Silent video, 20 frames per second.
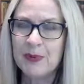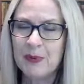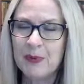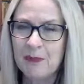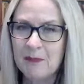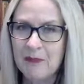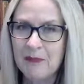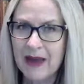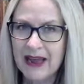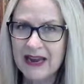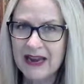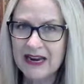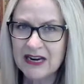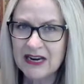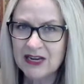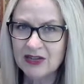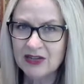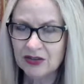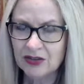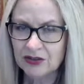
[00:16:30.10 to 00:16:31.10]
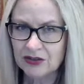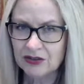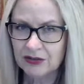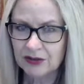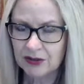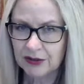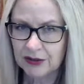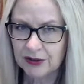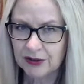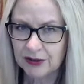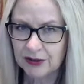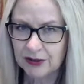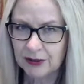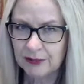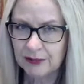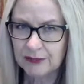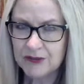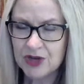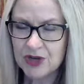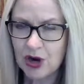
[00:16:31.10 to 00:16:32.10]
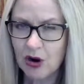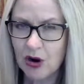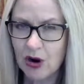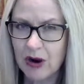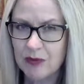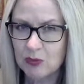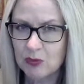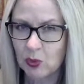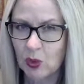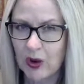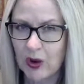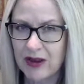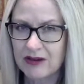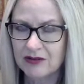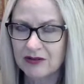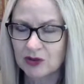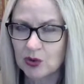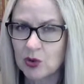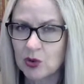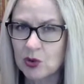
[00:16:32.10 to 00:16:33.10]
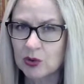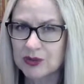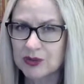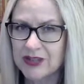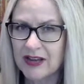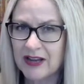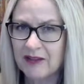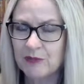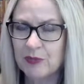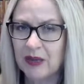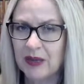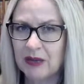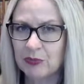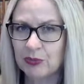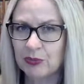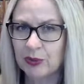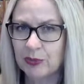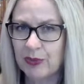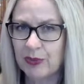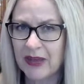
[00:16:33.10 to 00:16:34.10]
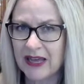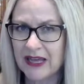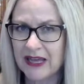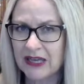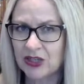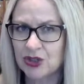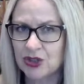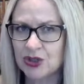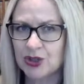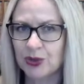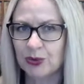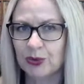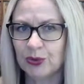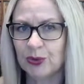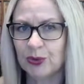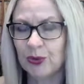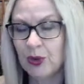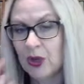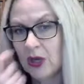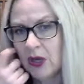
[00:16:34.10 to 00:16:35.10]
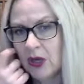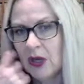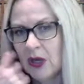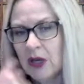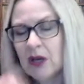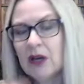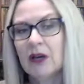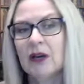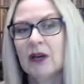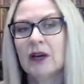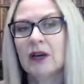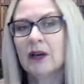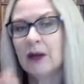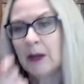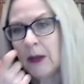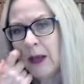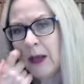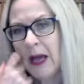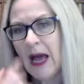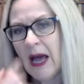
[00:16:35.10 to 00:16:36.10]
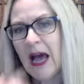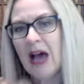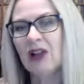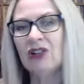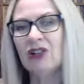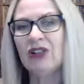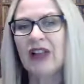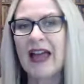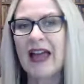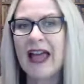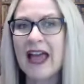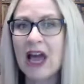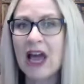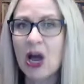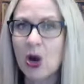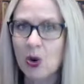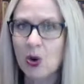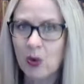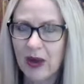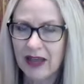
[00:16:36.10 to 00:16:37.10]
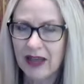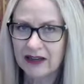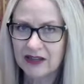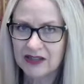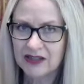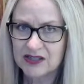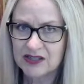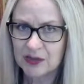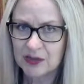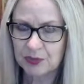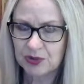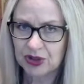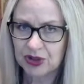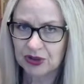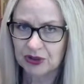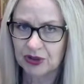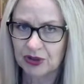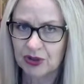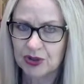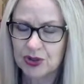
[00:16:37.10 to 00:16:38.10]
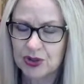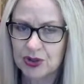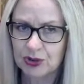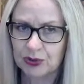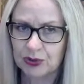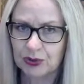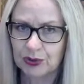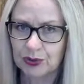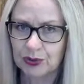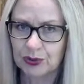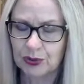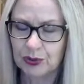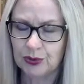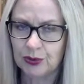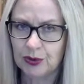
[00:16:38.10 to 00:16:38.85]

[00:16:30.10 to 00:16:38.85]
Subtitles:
main time when courts have been prepared to allow an exception to